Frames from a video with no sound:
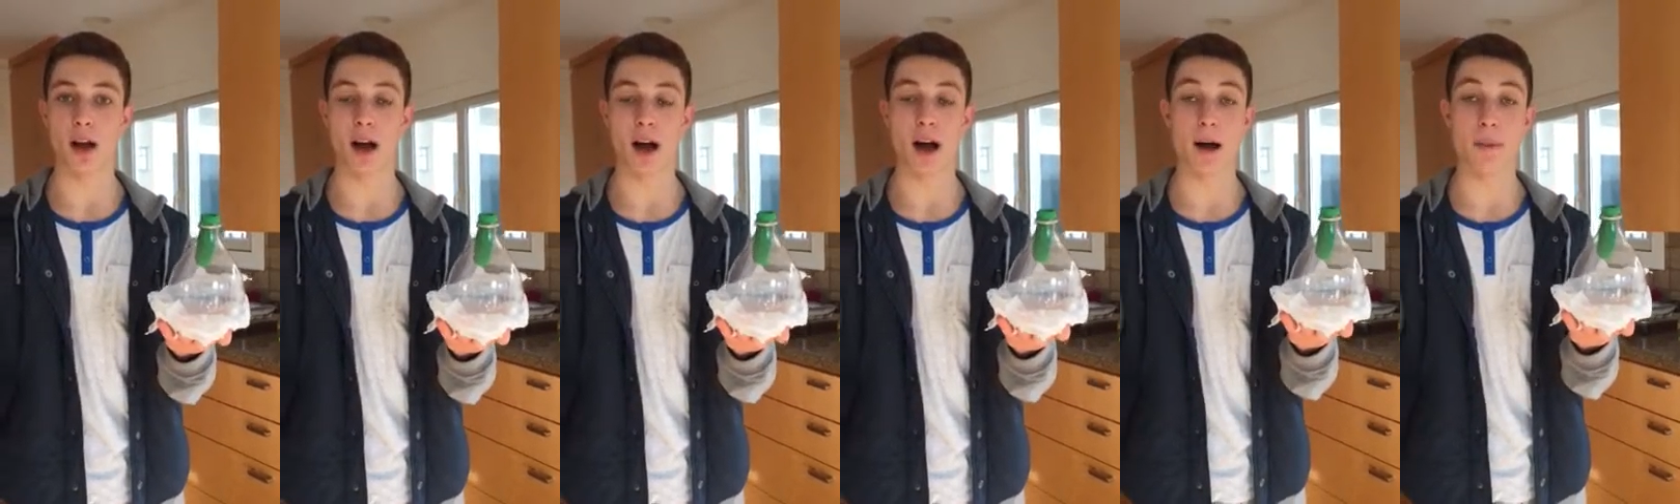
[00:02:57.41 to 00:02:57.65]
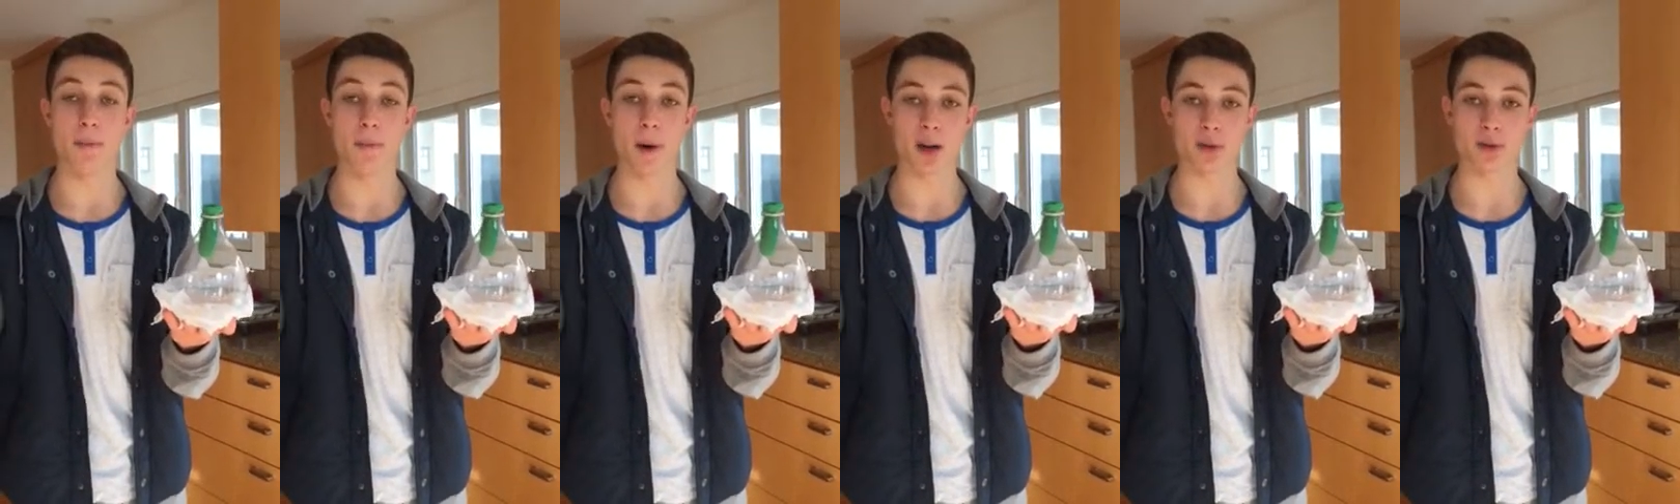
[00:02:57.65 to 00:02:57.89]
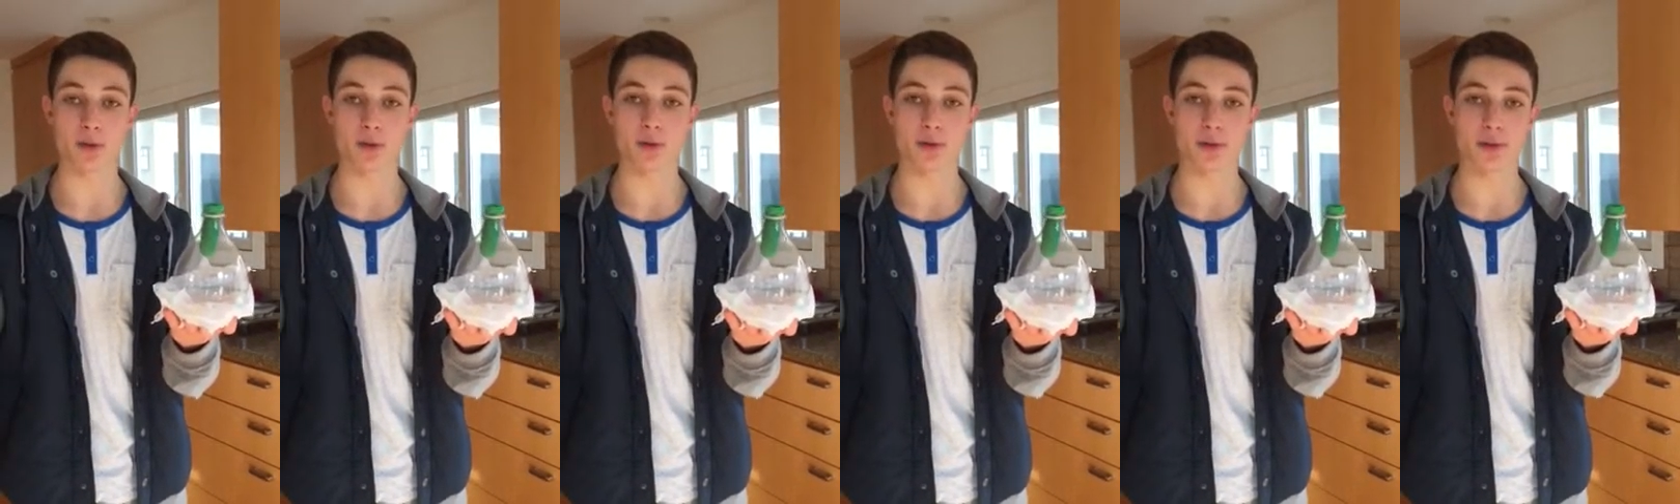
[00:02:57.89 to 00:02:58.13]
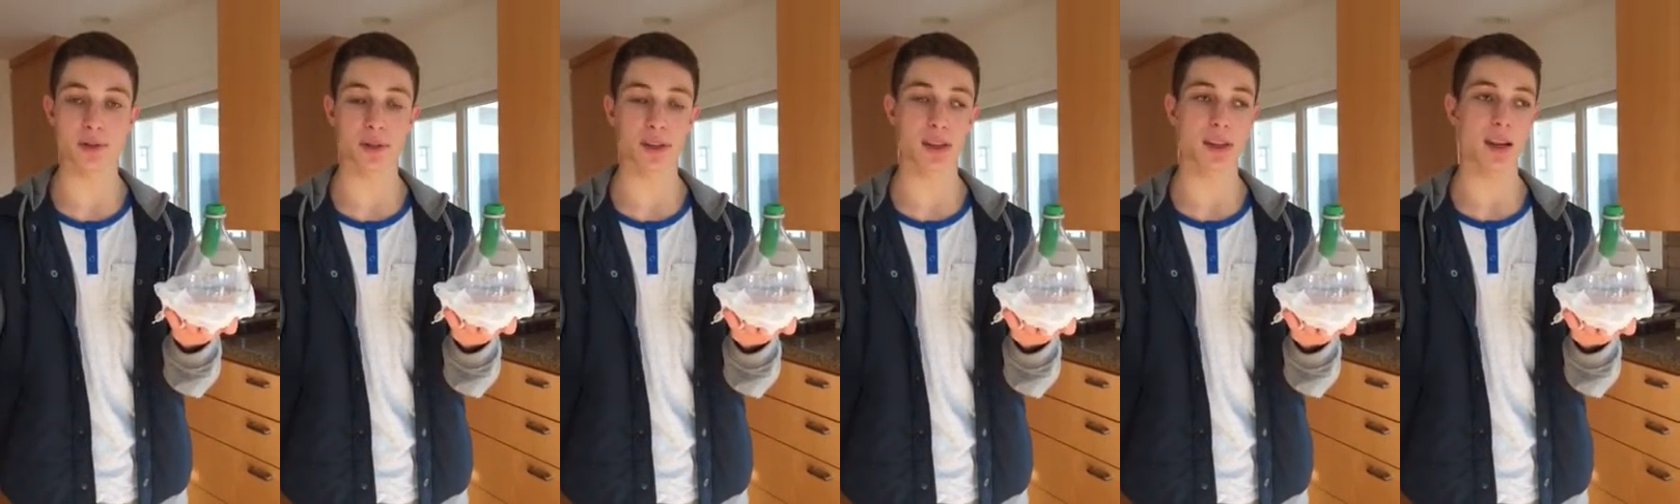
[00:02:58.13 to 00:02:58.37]

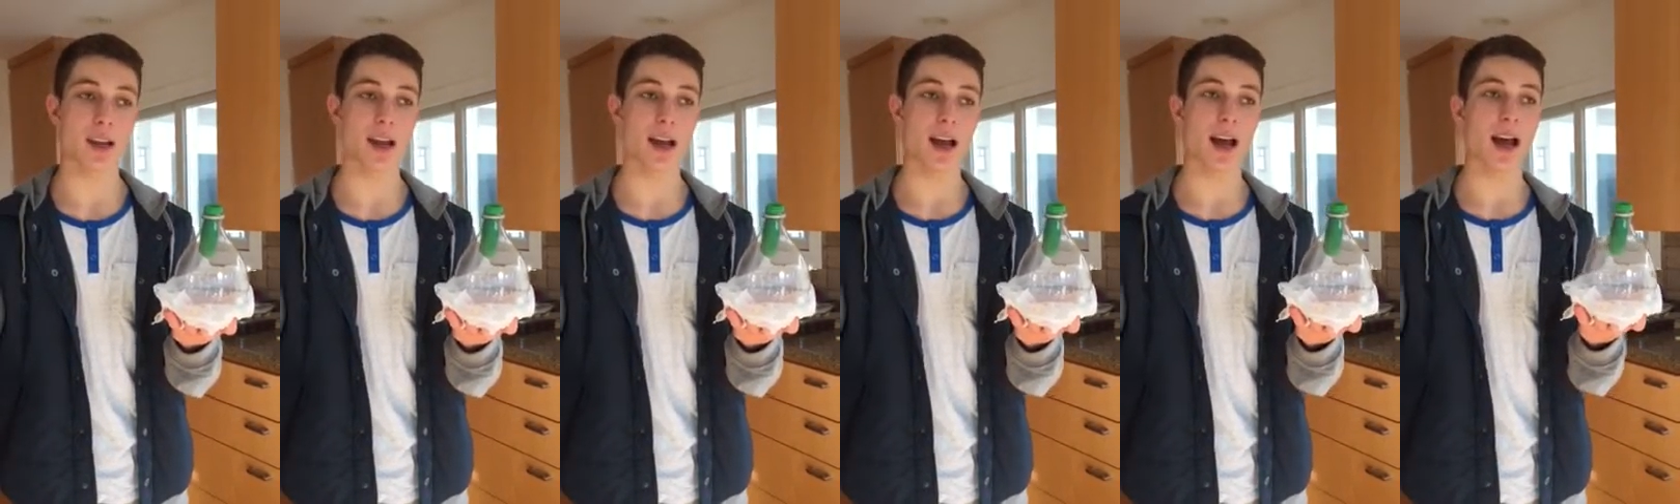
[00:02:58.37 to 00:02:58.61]
muscles